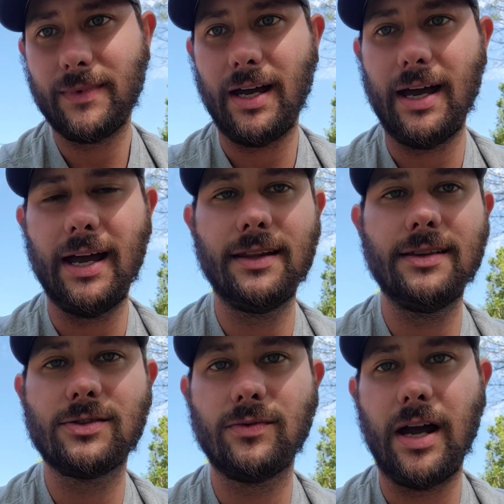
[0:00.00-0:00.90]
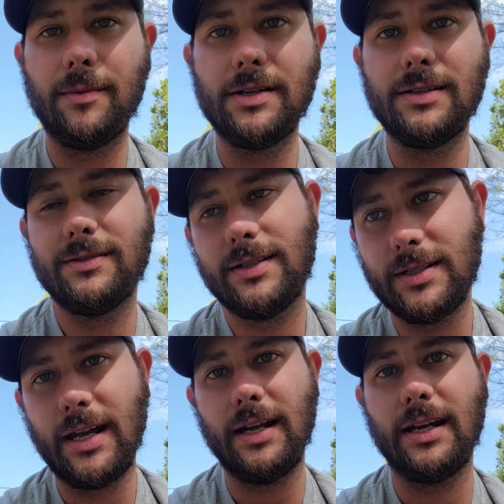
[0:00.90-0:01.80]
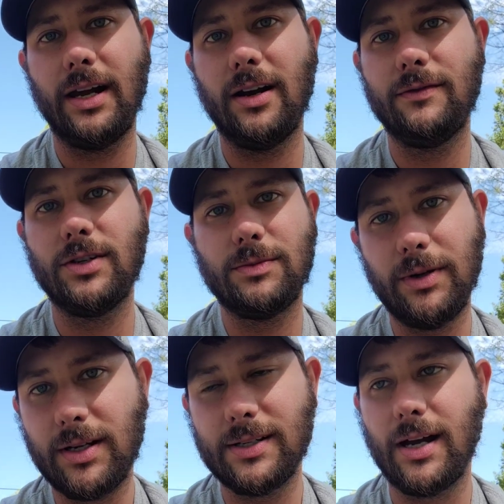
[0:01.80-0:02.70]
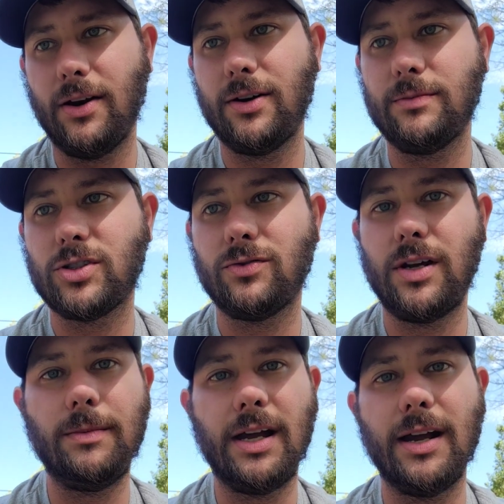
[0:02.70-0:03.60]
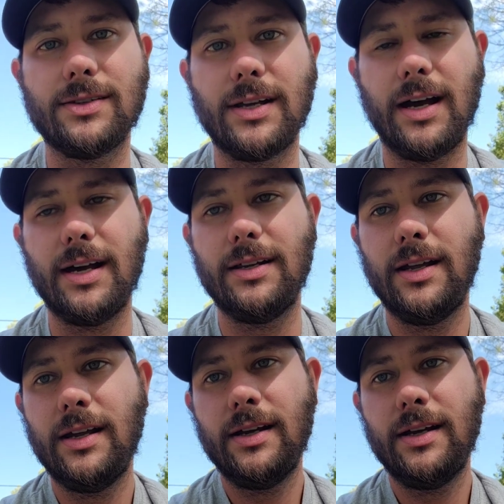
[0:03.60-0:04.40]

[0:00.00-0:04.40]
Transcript: I had this rabbit to take care of just because I heard him screaming outside